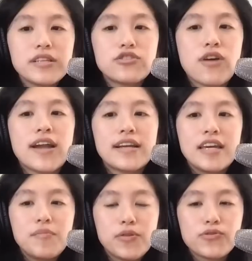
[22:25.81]
trying to
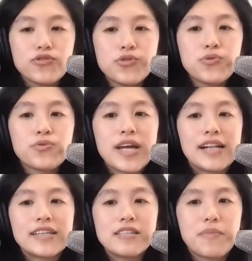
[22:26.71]
keep those two
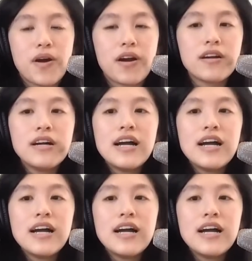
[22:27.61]
realities apart.